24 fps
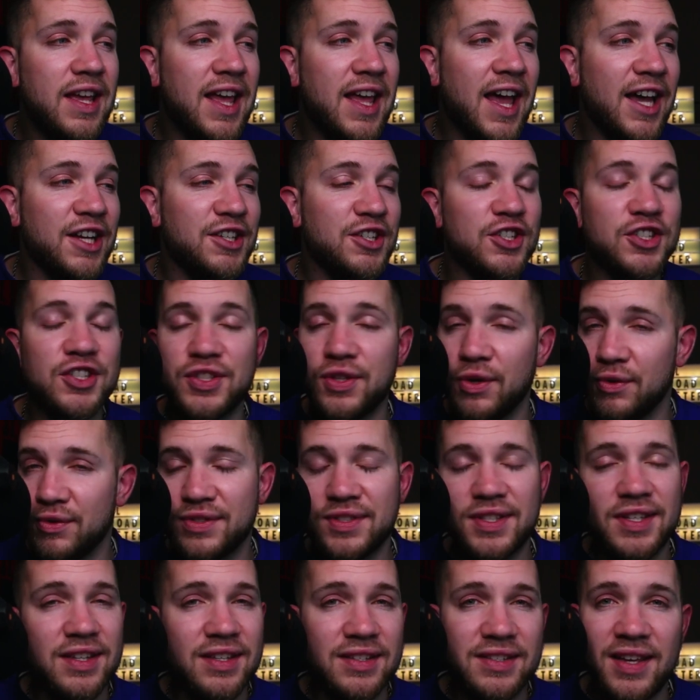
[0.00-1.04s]
I just don't
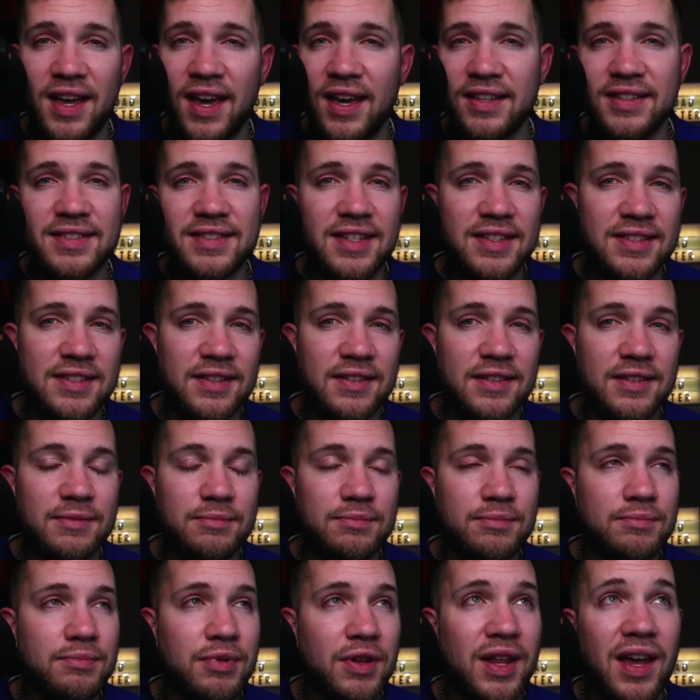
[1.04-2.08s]
see the Titans as a
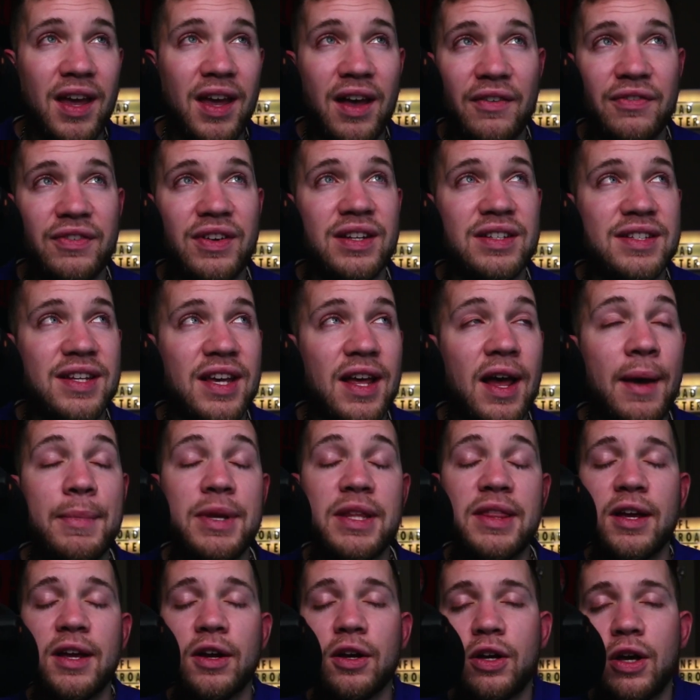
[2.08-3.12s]
playoff contender. I mean,
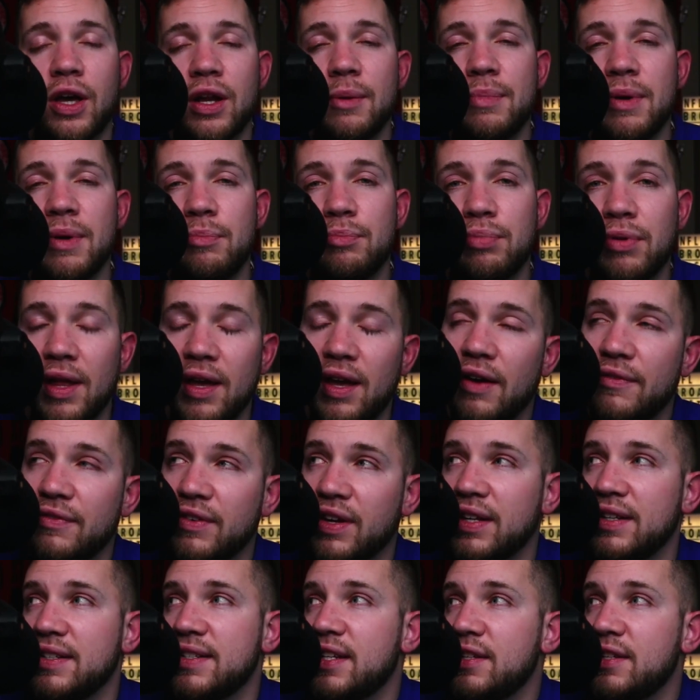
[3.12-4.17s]
they're going to be playoff
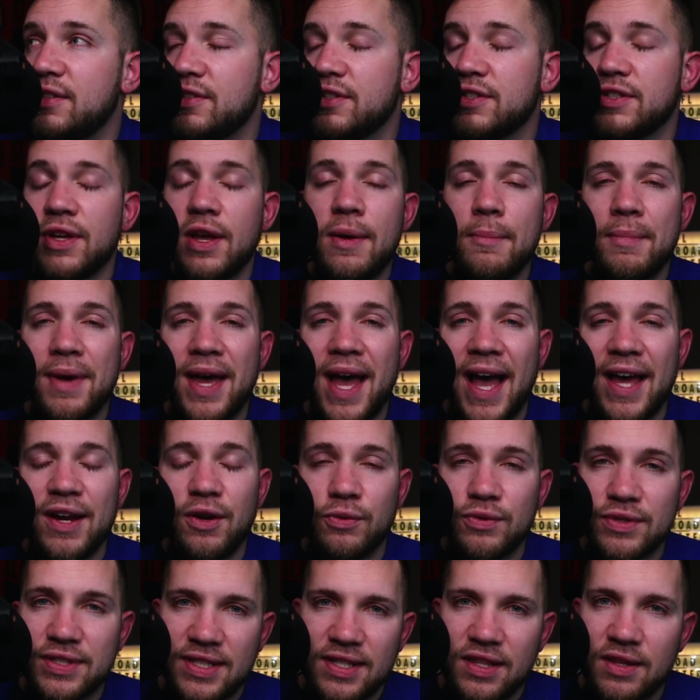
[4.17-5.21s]
contenders, but I
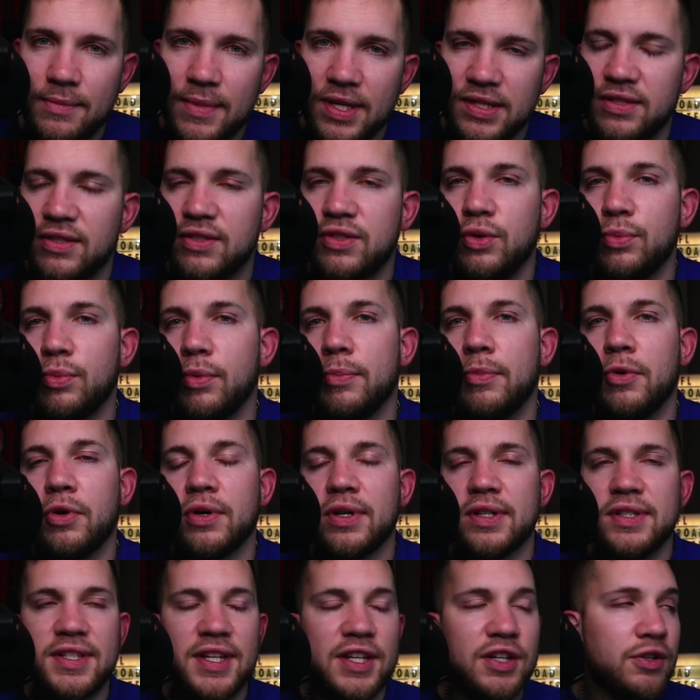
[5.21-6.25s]
don't see them as a Super Bowl
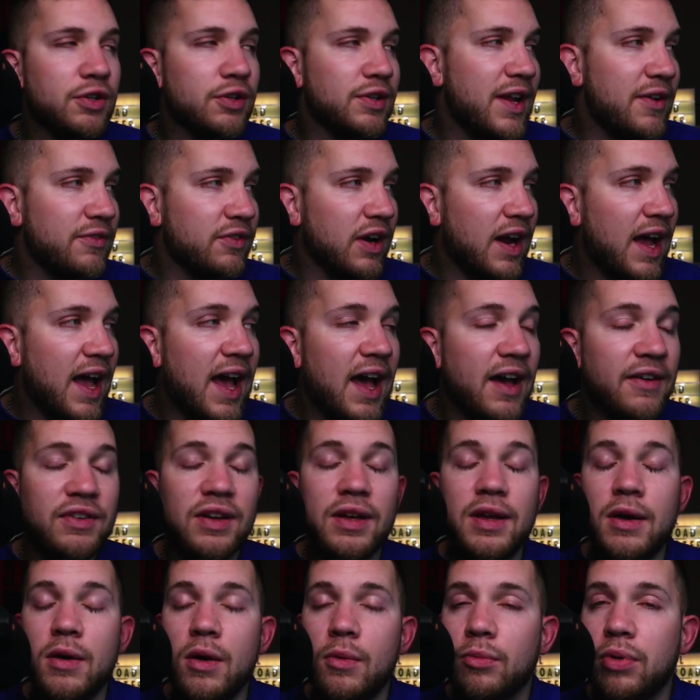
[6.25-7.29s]
contender. Never have,
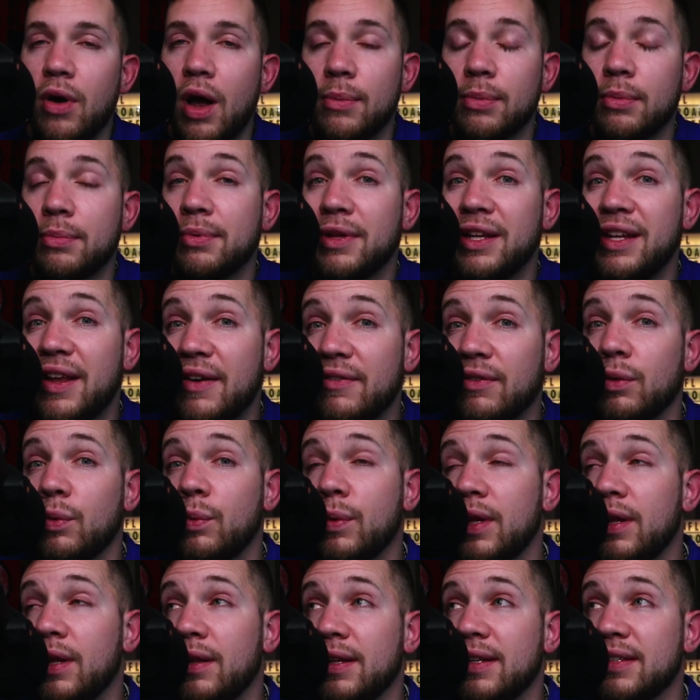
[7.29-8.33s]
probably never
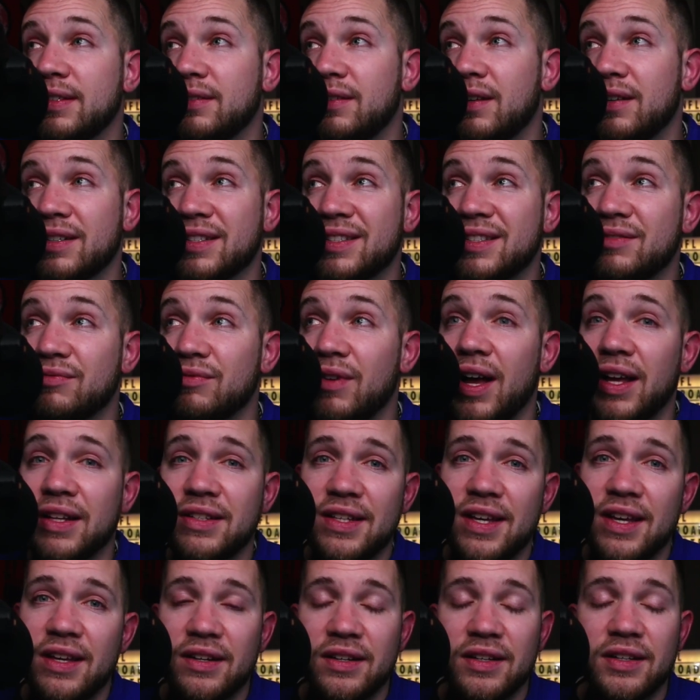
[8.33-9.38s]
will, as long as Ryan
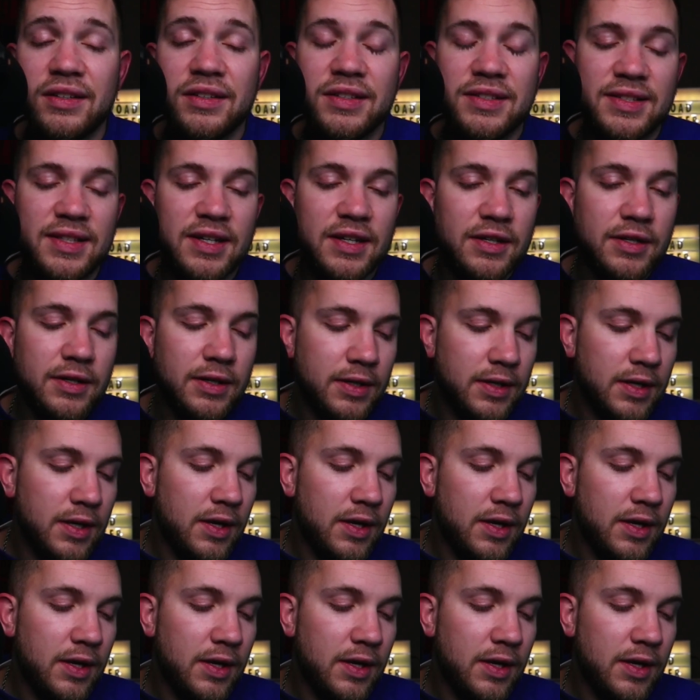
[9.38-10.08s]
Tannehill is there.